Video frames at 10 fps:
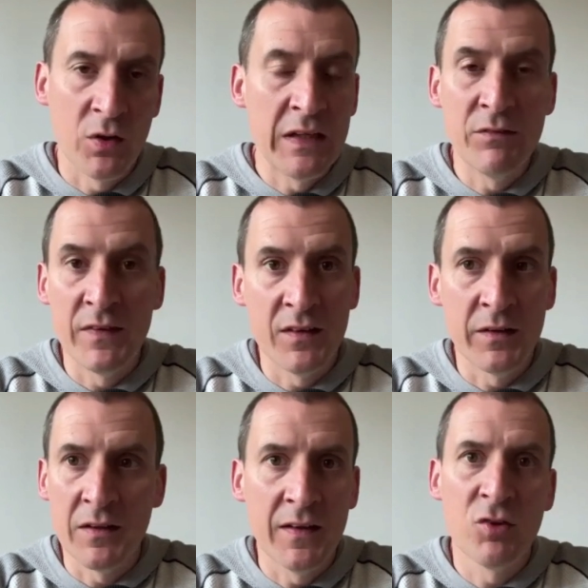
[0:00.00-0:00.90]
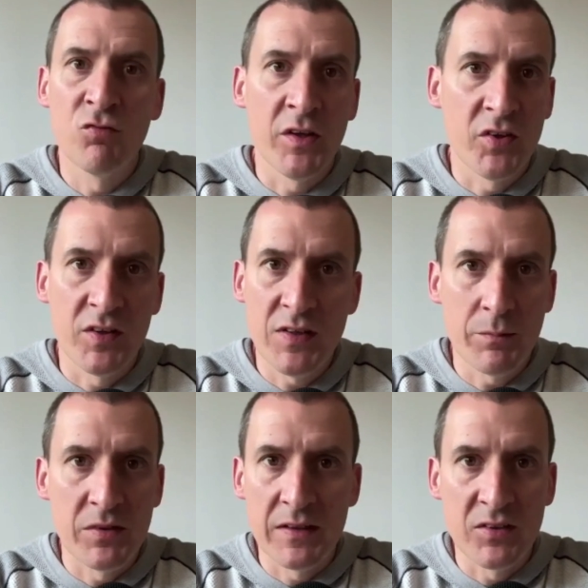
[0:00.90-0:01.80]
Even this run to the
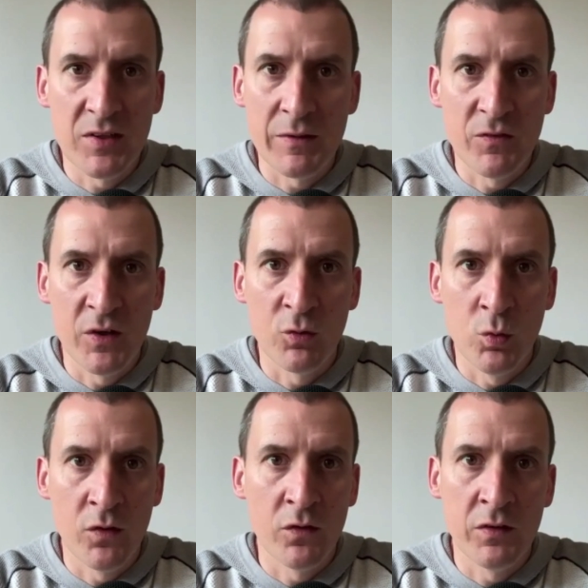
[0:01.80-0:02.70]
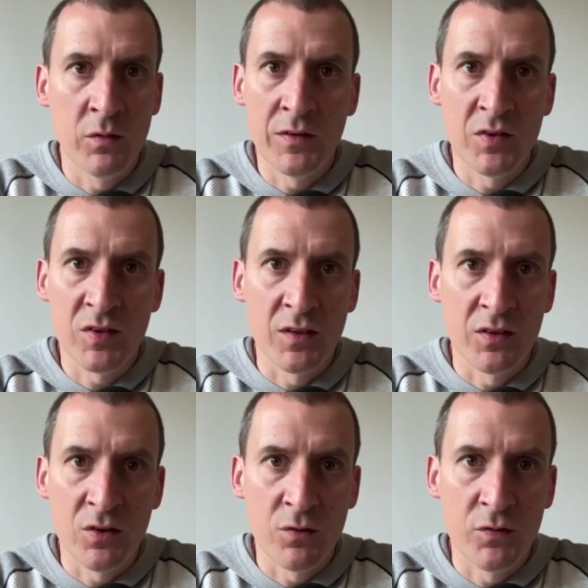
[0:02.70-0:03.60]
Champions League semi-final, what this is going to
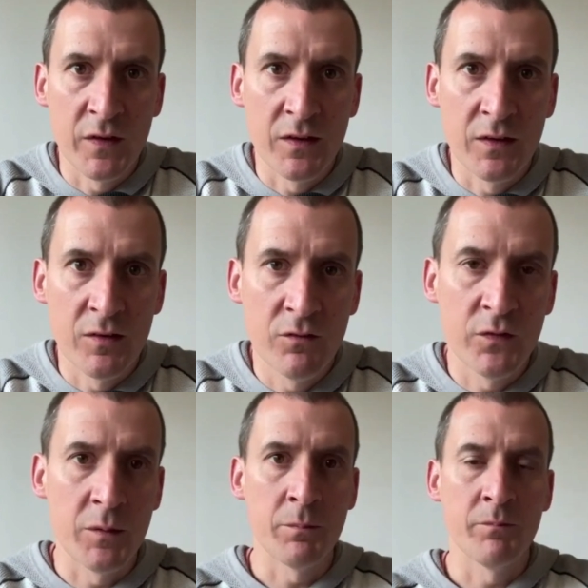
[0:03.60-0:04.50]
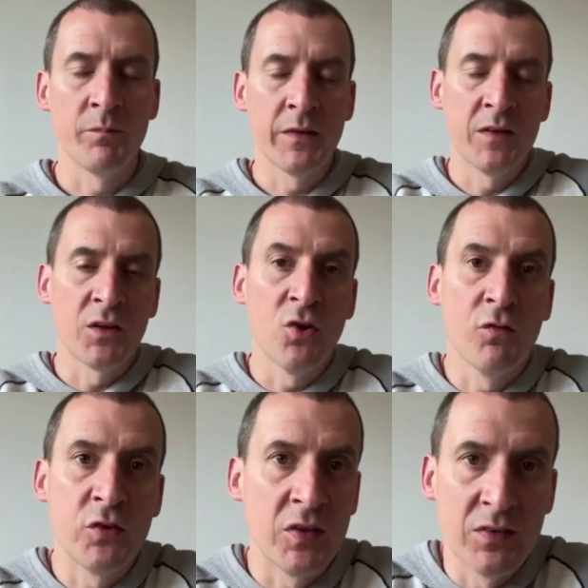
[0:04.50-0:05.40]
do for the
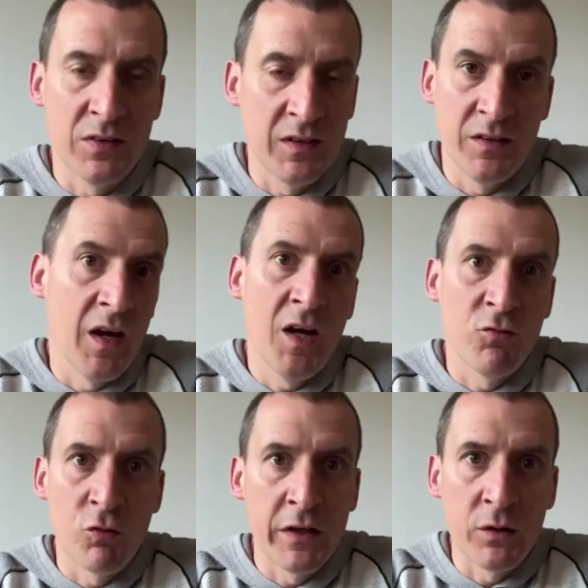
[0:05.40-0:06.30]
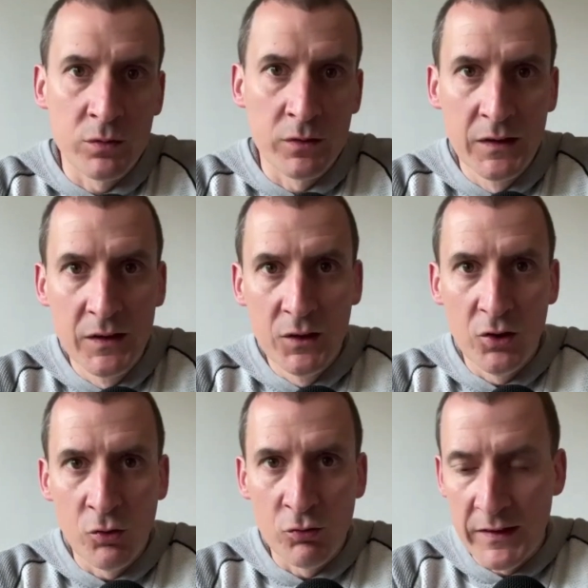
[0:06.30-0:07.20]
coffers is unreal
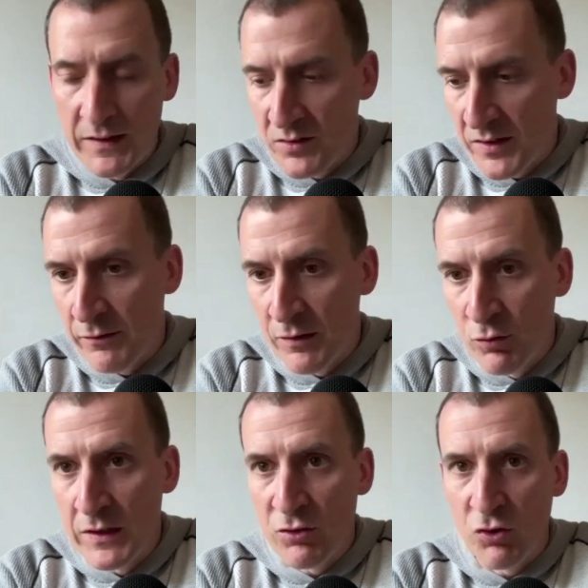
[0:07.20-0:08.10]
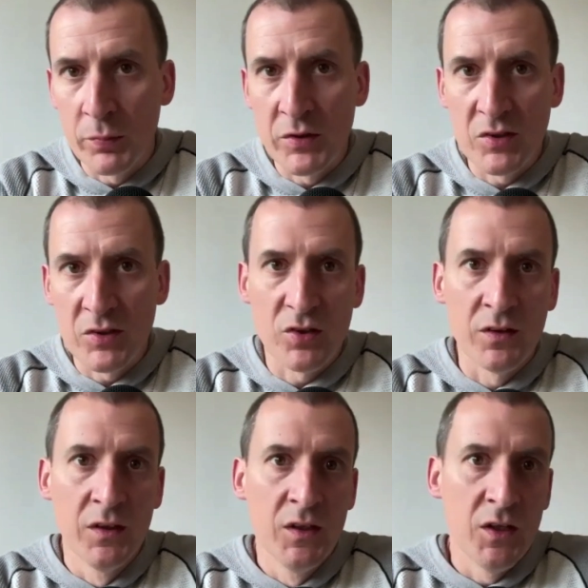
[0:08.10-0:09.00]
already. So they're in a really strong
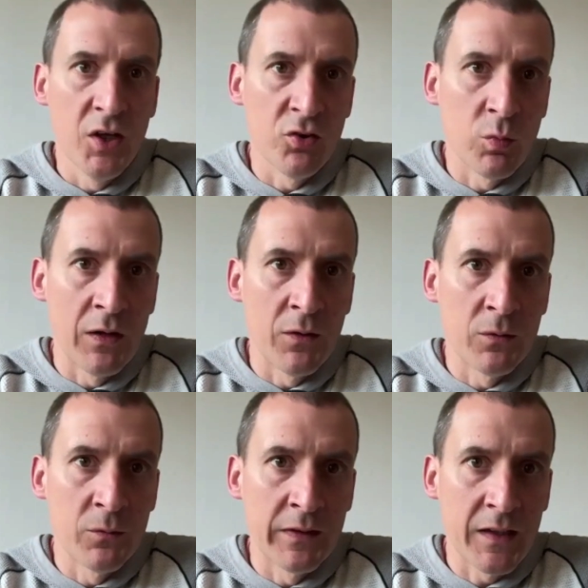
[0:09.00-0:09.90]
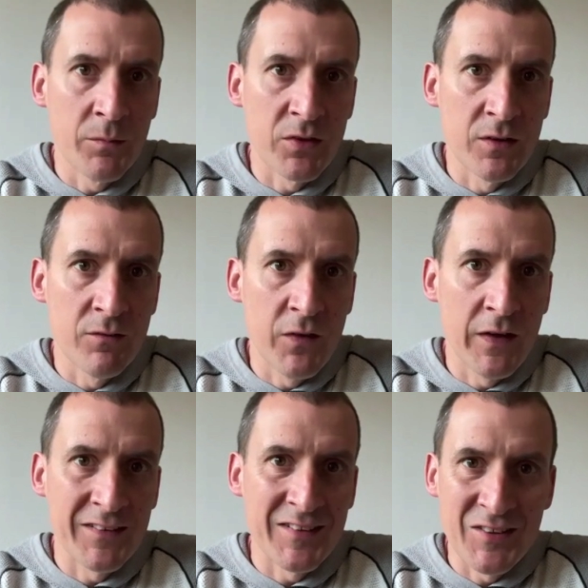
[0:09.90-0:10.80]
position as well when it comes to
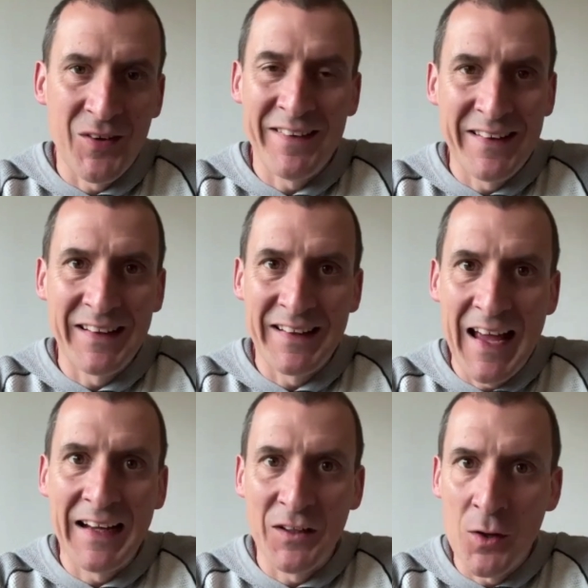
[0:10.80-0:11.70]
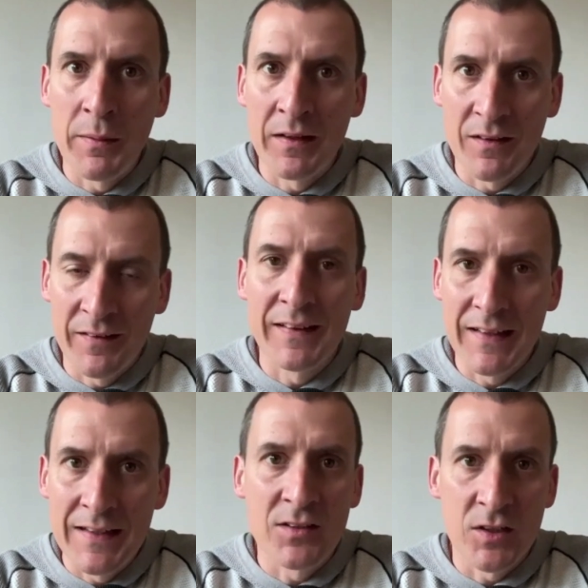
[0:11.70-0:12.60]
finances. So I think they can go big. I
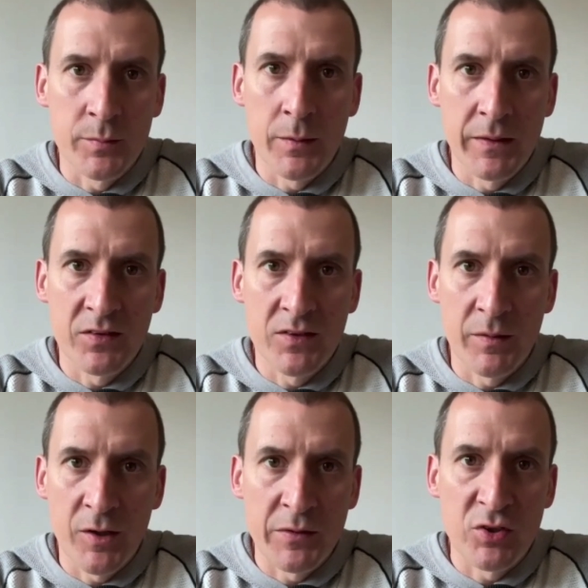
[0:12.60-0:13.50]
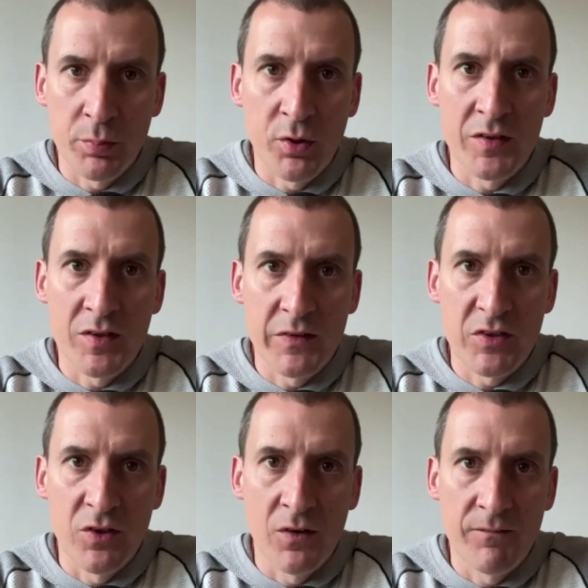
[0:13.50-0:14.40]
think it is going to be a big summer. I'd be surprised if
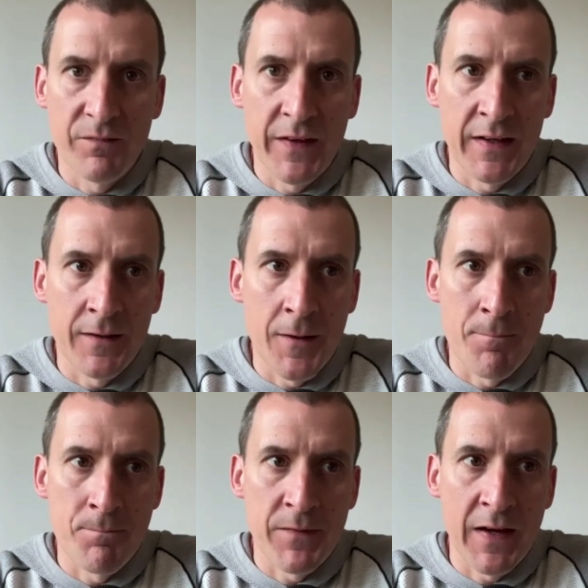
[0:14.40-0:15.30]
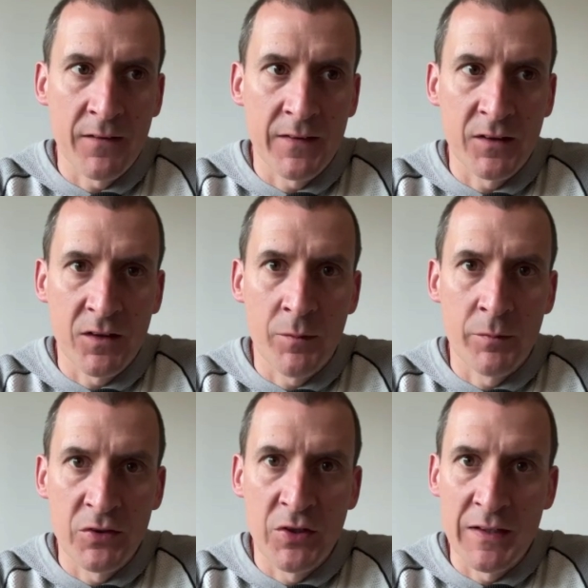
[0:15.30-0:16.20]
it's not. And I think the club
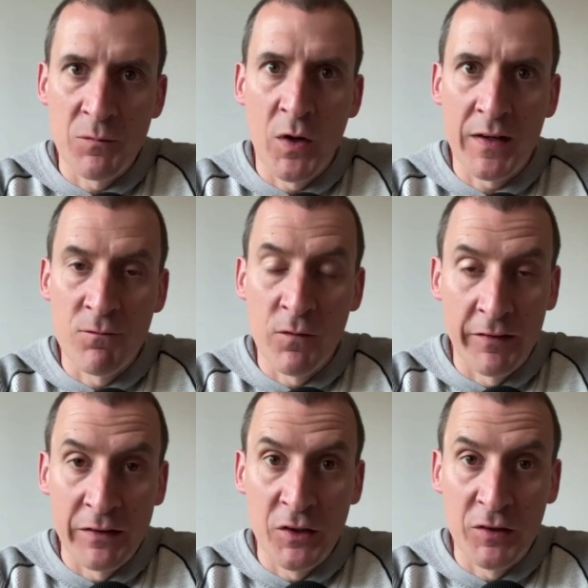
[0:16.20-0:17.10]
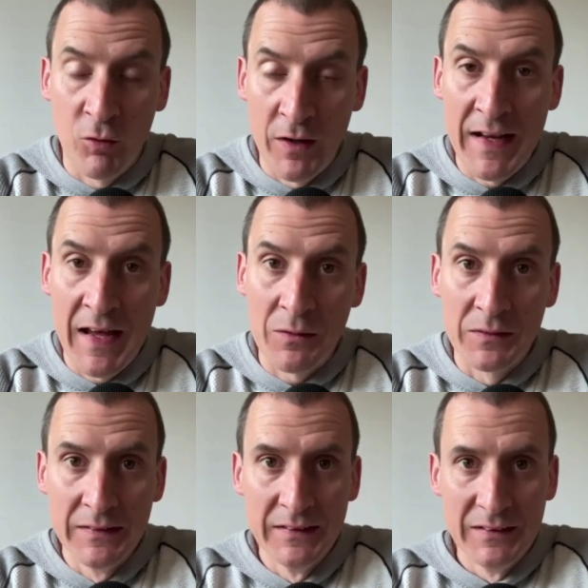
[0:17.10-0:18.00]
are certainly working very hard right now
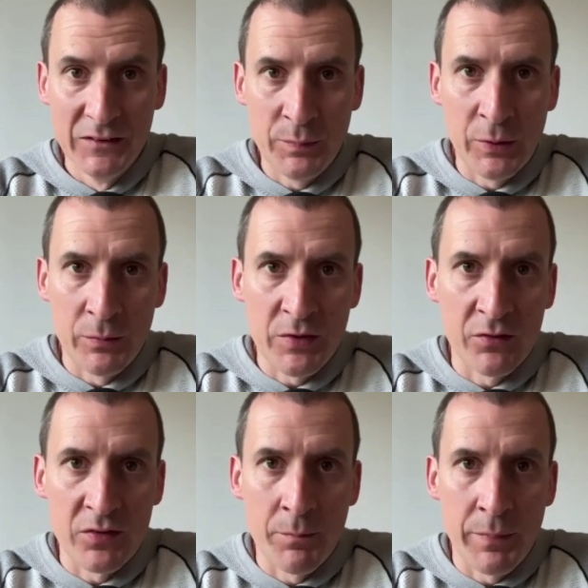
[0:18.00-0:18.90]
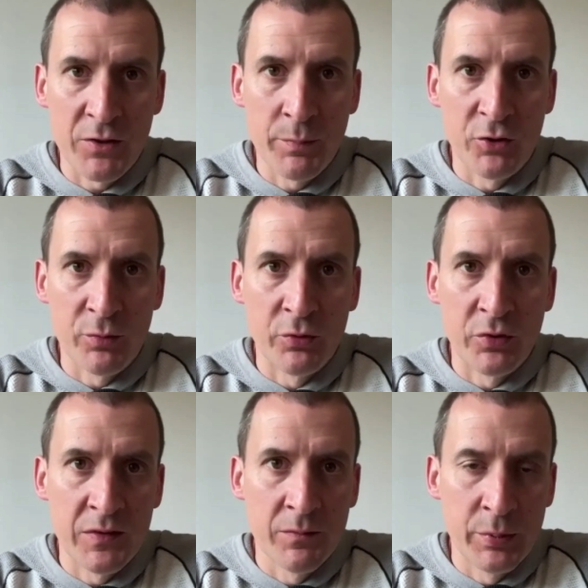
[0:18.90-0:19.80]
to put themselves in the best possible
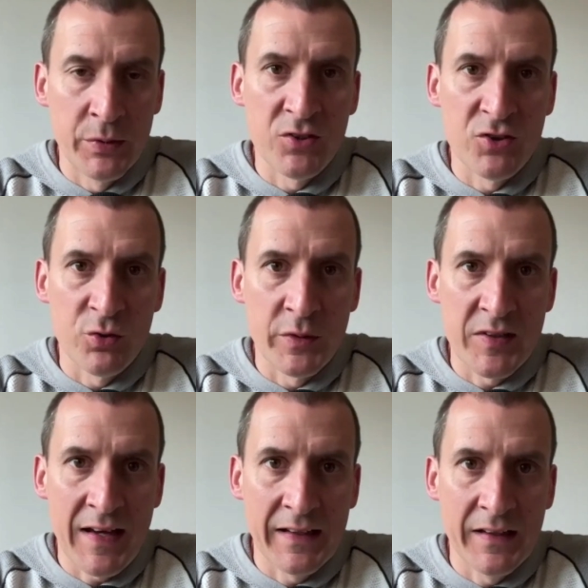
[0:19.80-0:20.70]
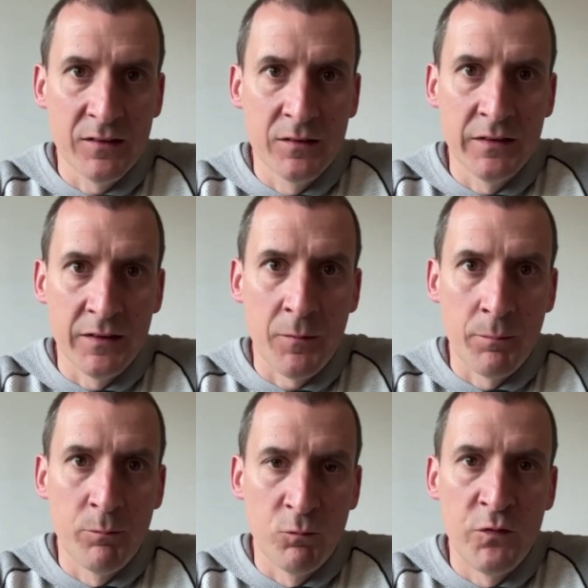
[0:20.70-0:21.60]
position to attack it,
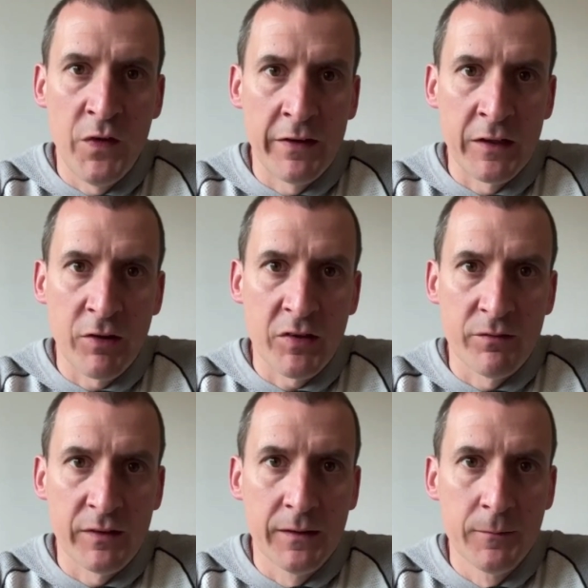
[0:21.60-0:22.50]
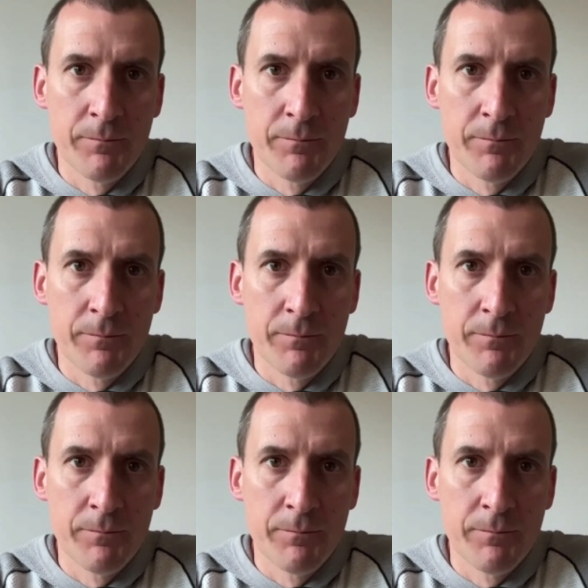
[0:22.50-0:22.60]
very aggressively.